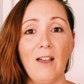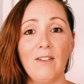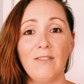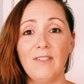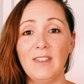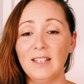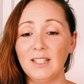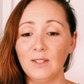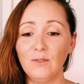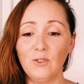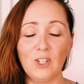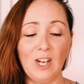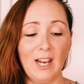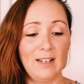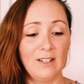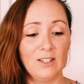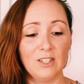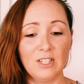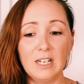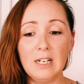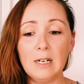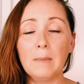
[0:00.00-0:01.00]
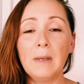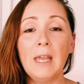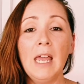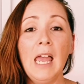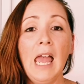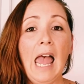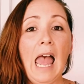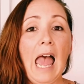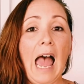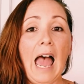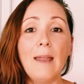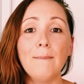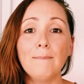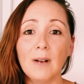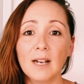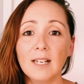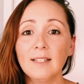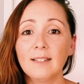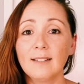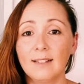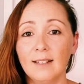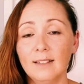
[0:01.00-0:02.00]
Things have changed up. And my
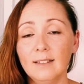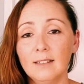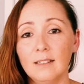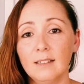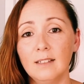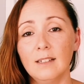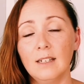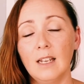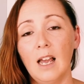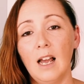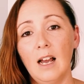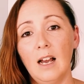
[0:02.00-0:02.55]
son,